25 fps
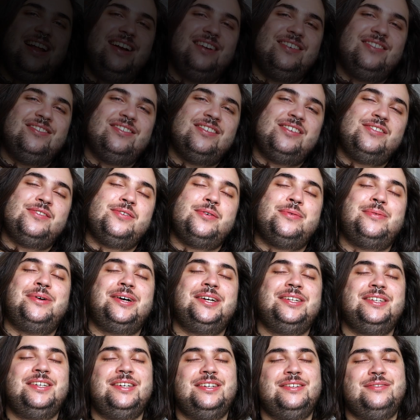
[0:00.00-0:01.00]
Hello
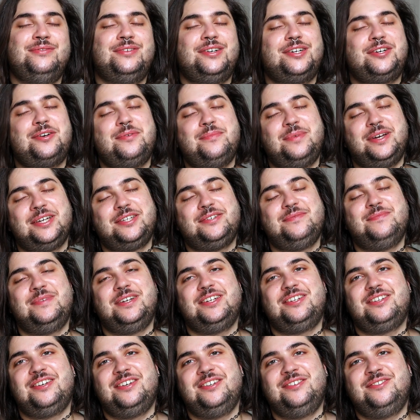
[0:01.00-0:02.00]
everyone and welcome back to my
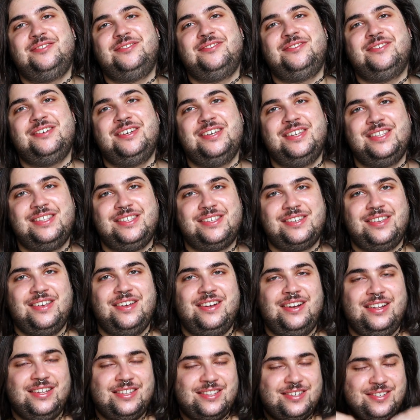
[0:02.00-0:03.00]
channel, it's
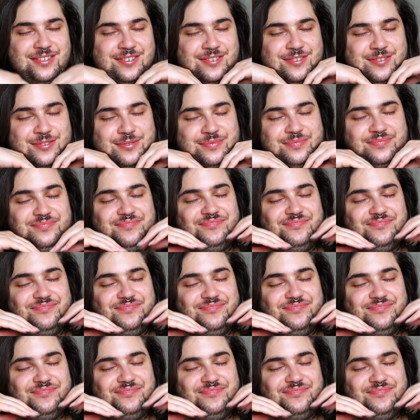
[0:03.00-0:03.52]
Kaleidos.